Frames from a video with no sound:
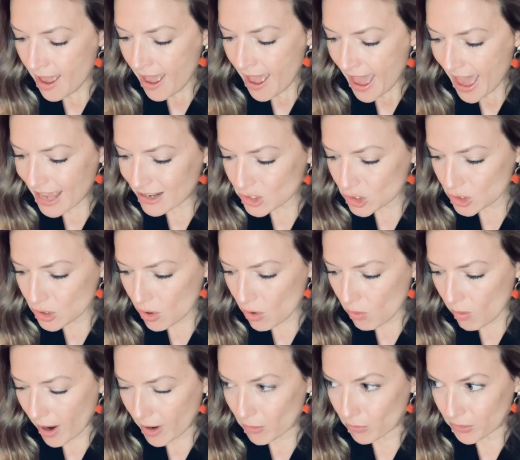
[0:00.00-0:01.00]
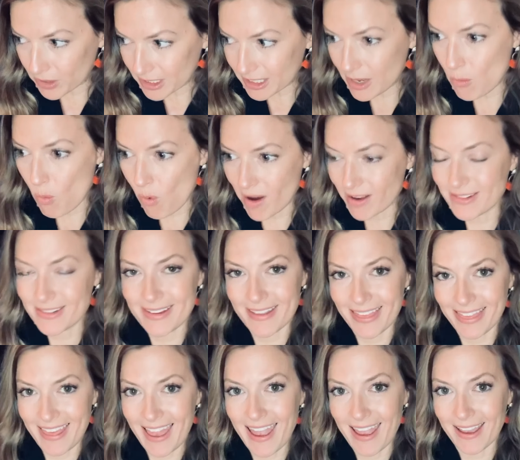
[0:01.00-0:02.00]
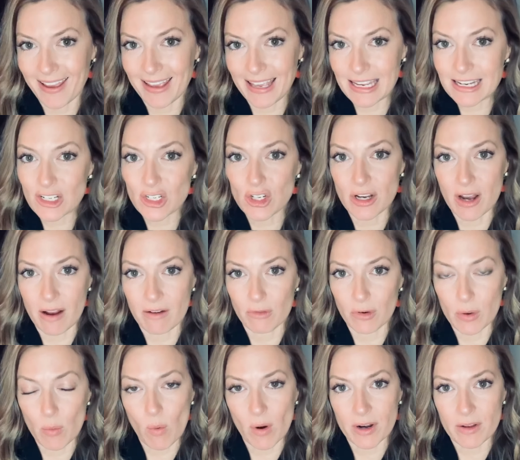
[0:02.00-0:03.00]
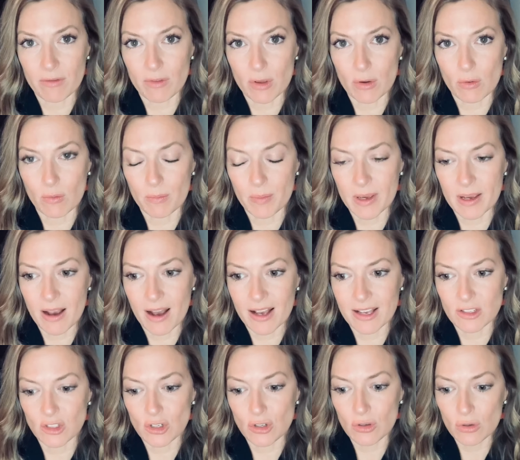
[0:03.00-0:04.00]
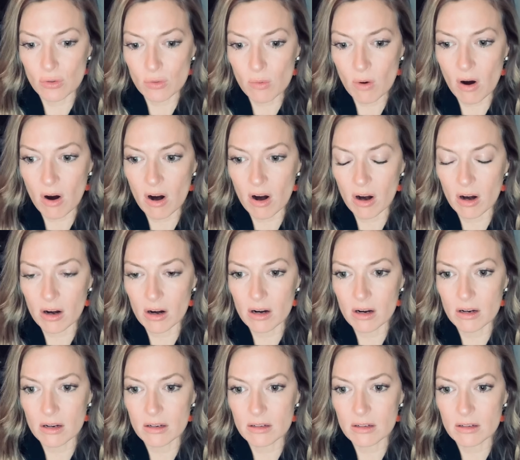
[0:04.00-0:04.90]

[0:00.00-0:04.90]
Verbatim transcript: And so I really want to thank each and every one of you because you are